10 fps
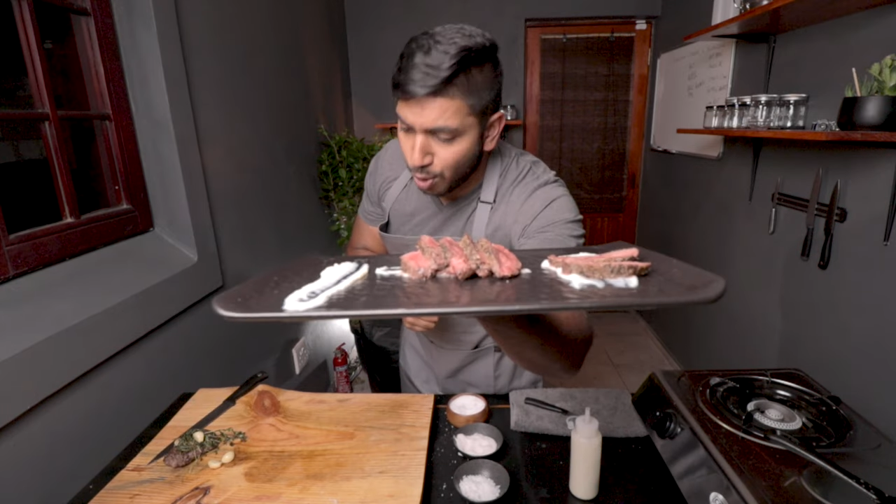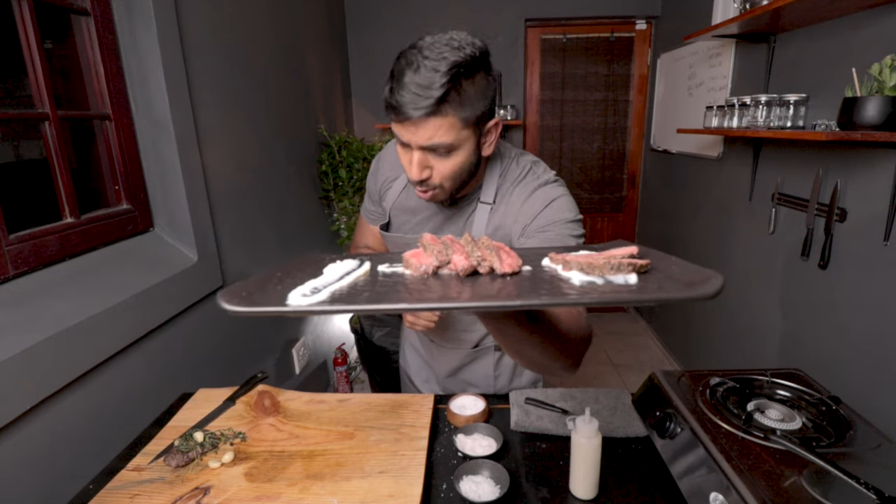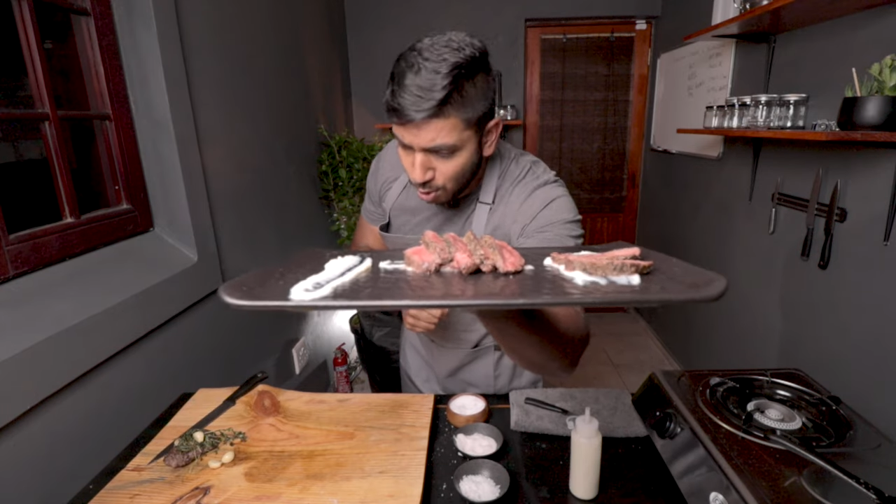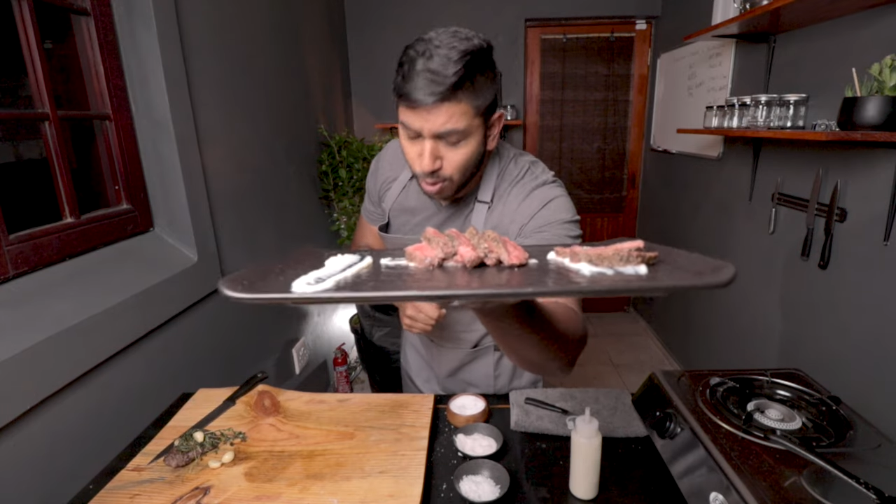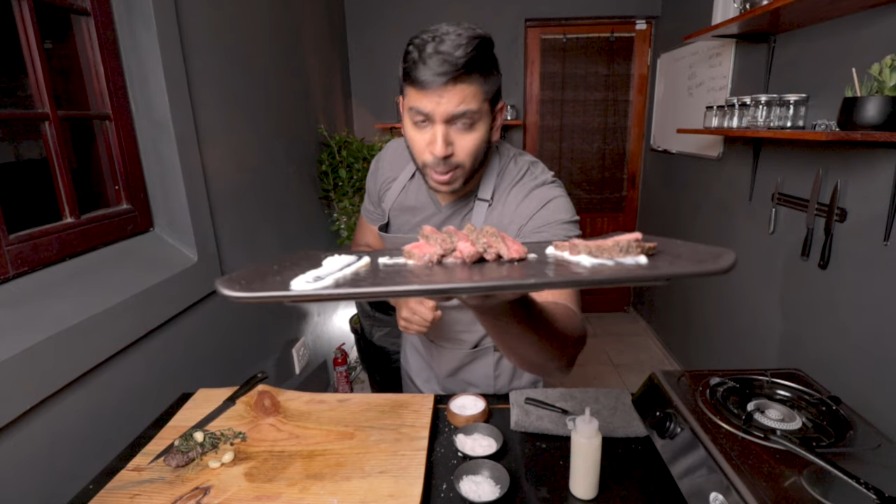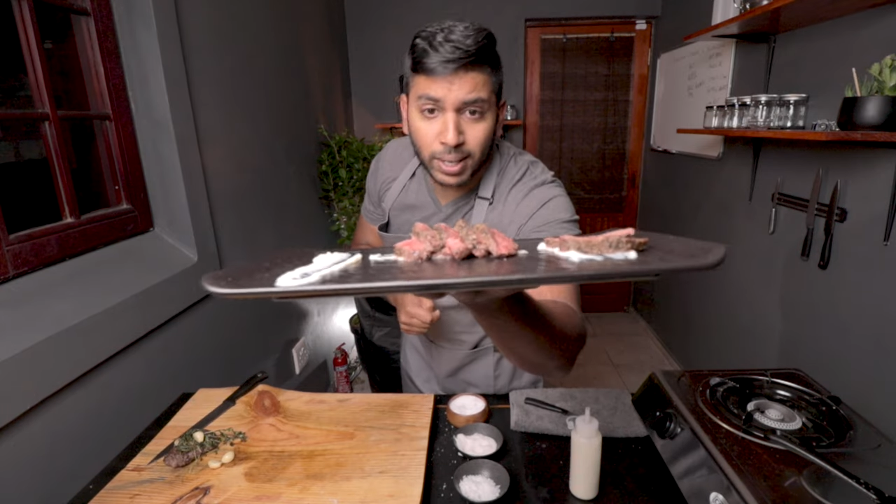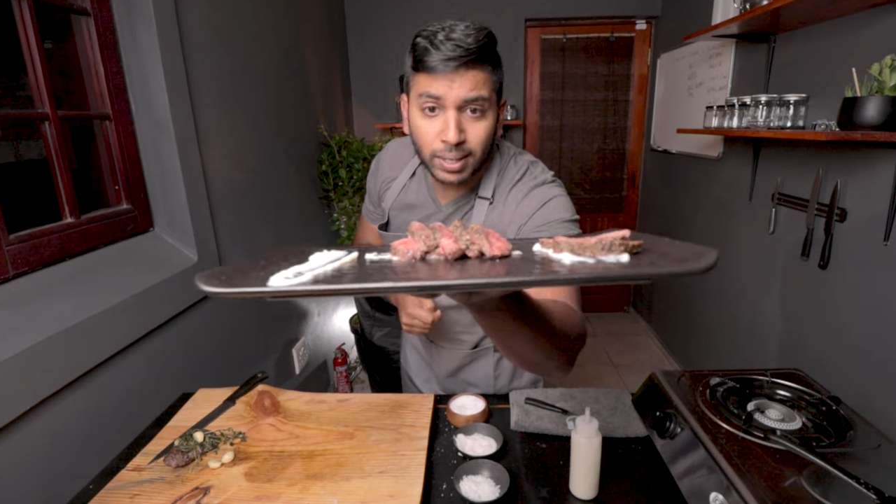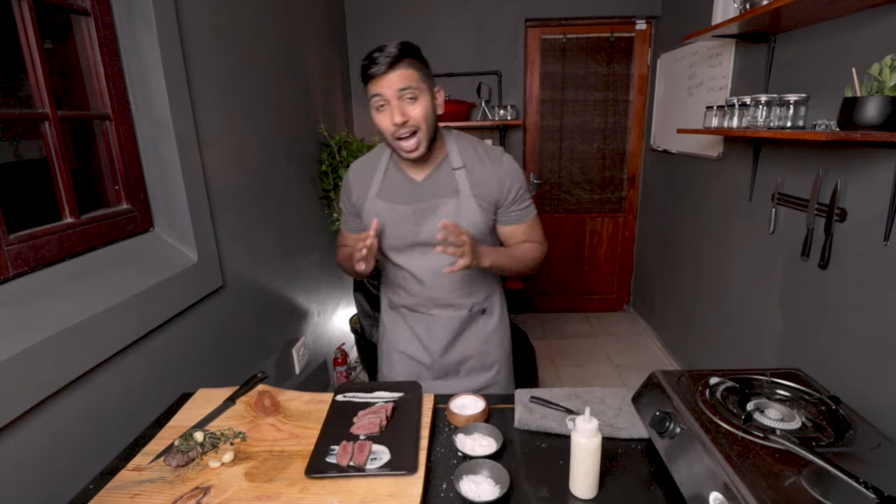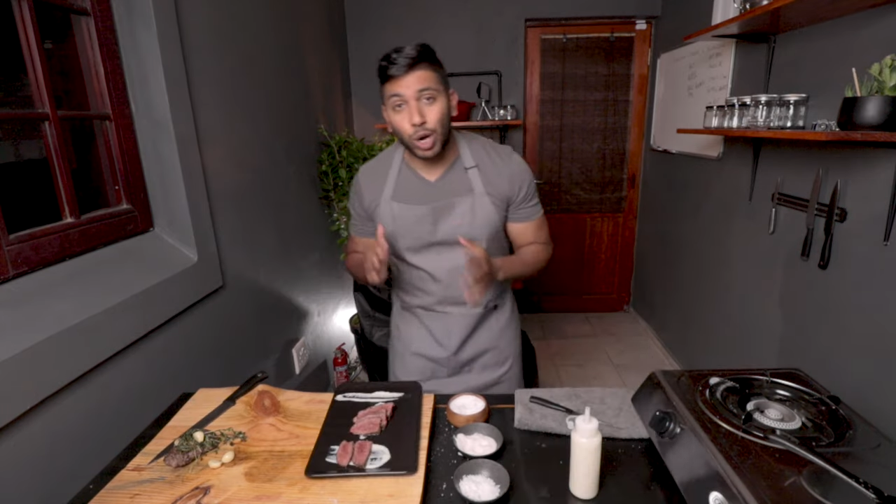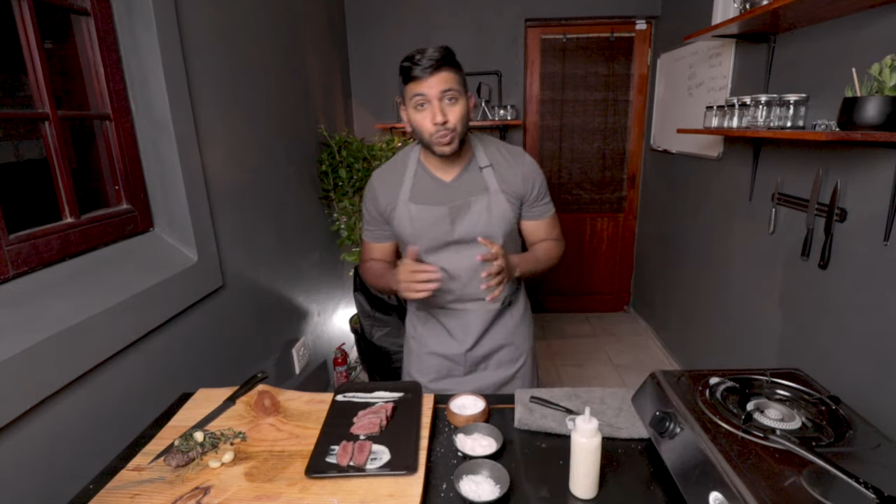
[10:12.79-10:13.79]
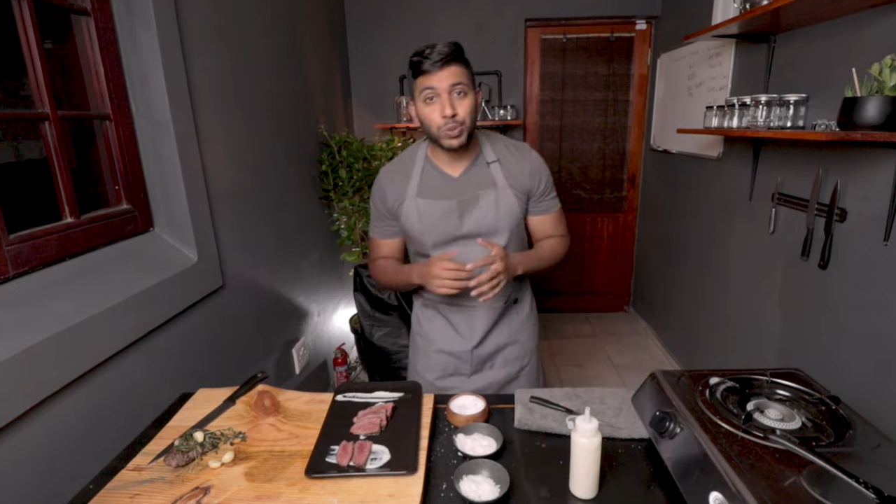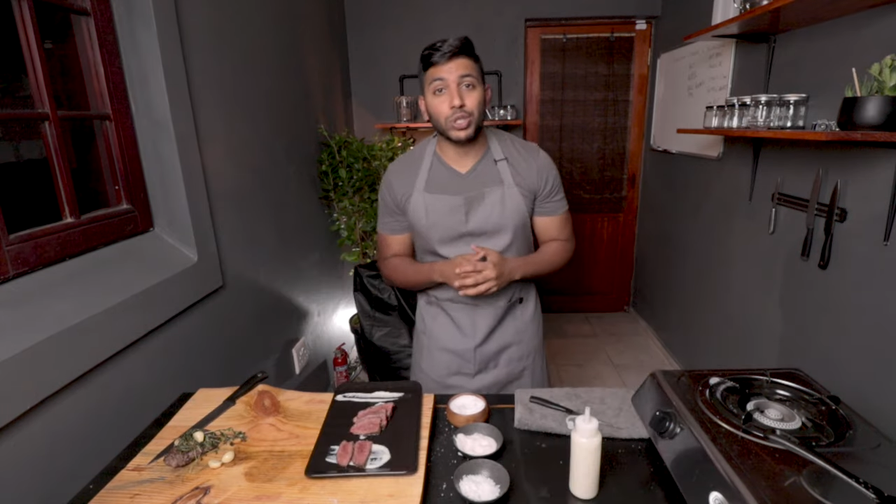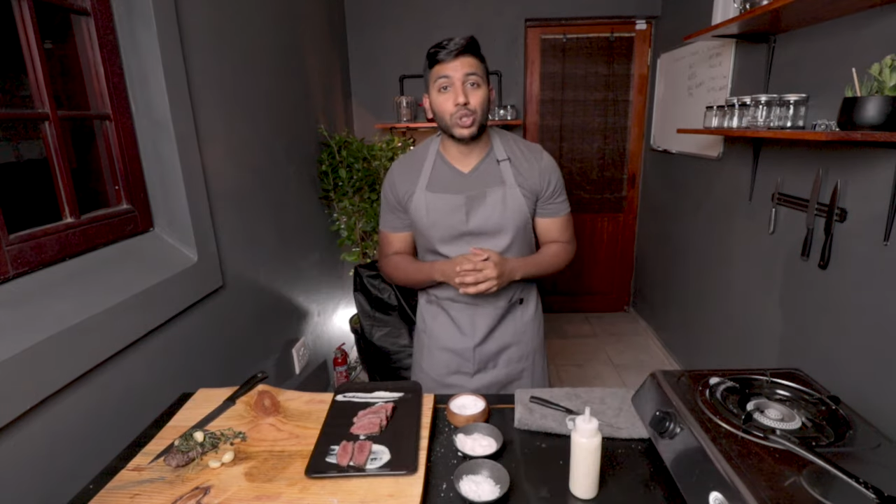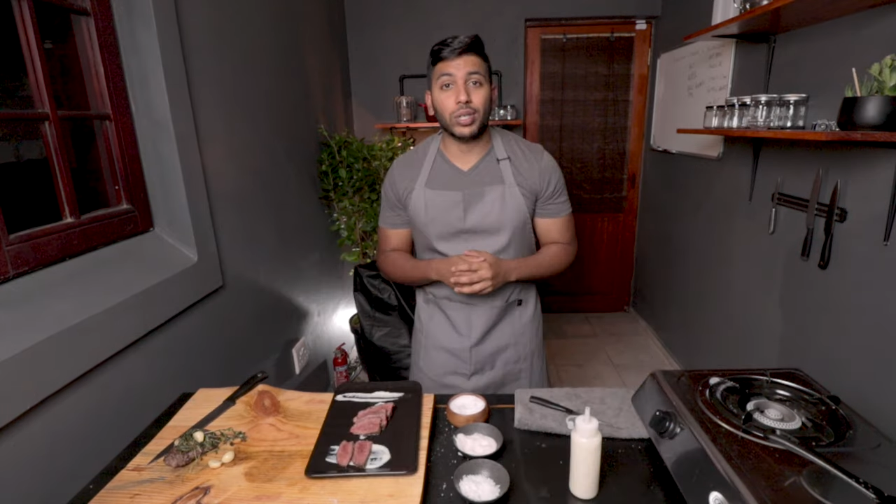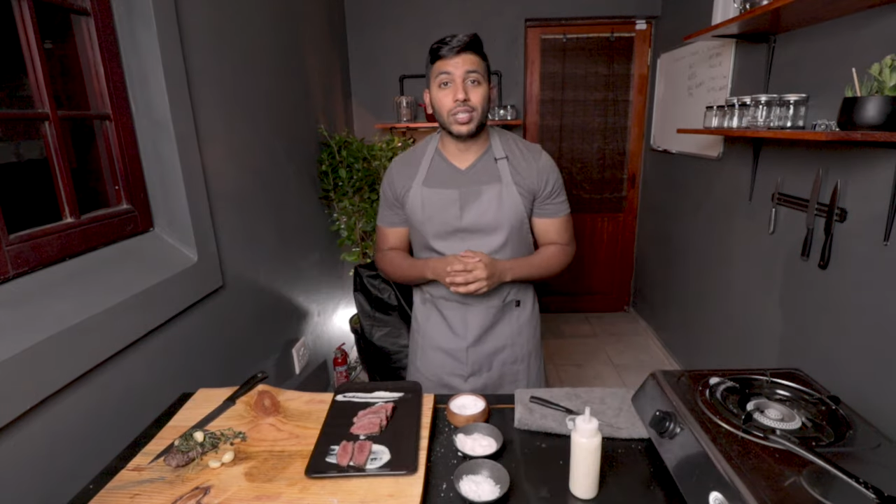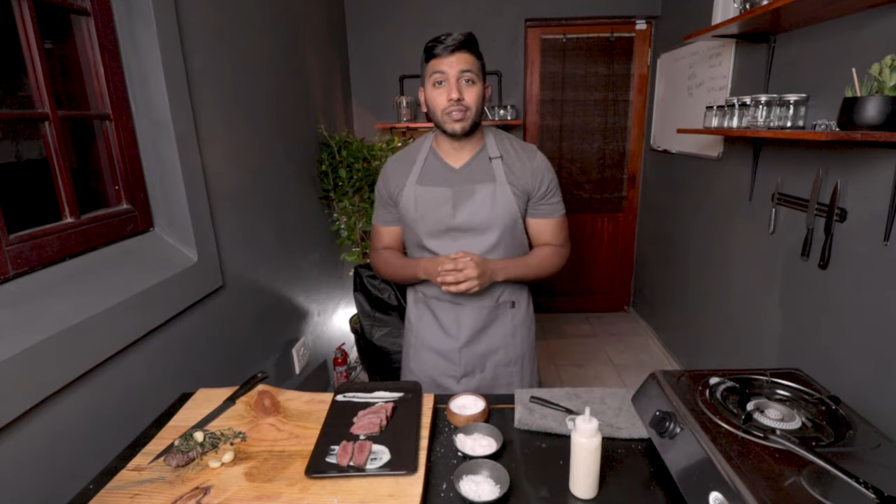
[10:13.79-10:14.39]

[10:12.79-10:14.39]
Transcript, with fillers: whew, I hope you enjoyed